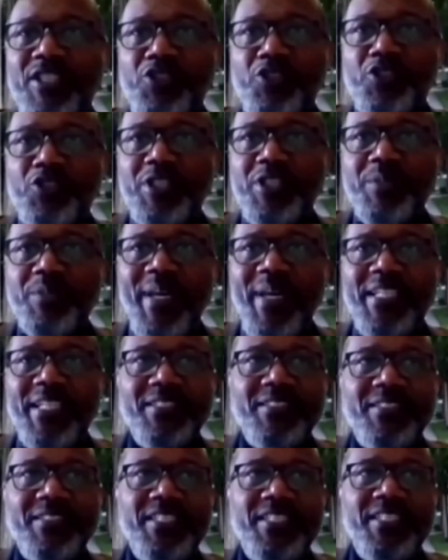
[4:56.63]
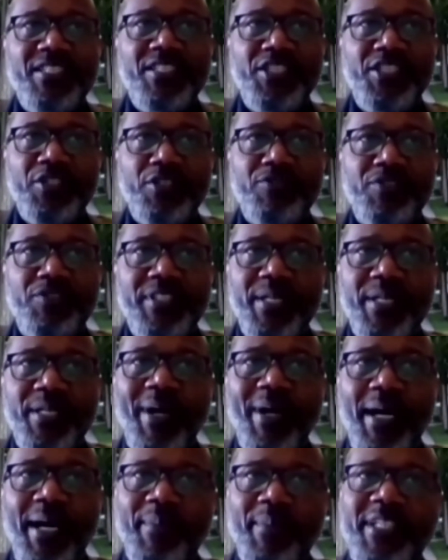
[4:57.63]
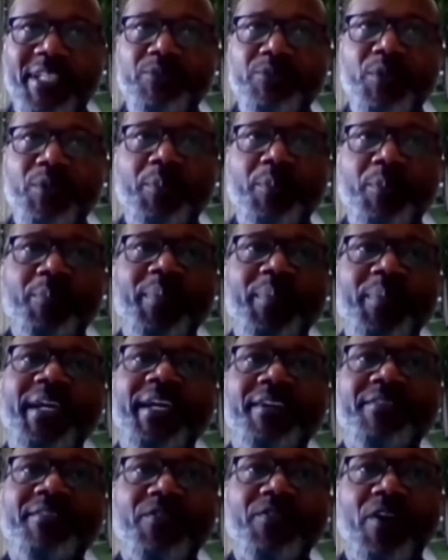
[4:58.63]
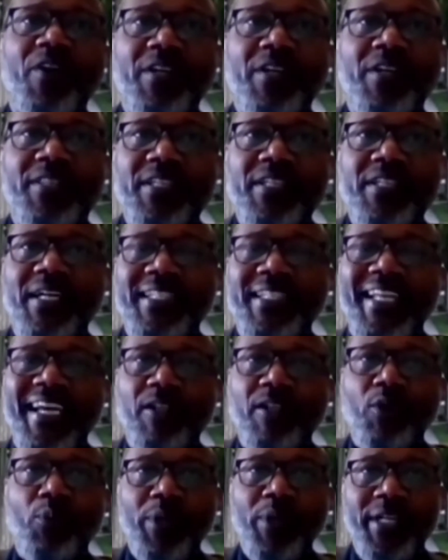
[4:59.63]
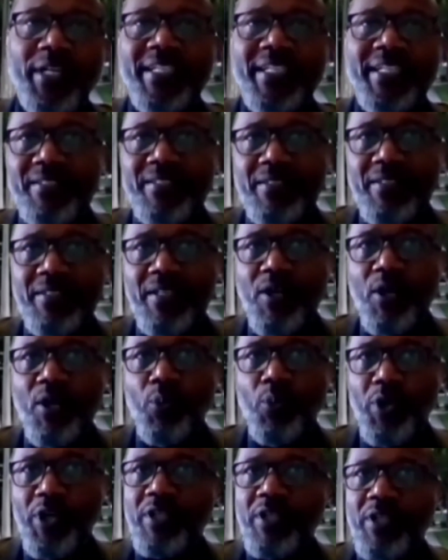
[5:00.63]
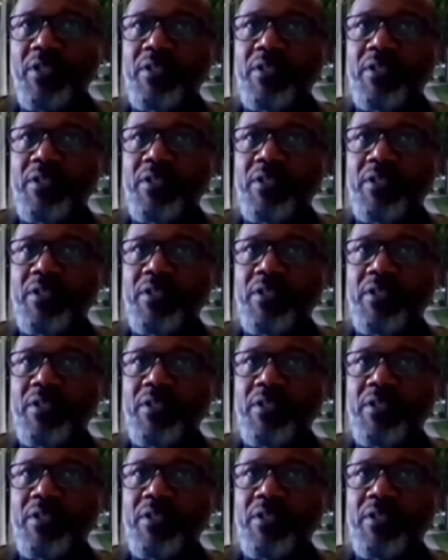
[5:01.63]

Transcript: was making sure special needs children in Barbados were prepared for the adult working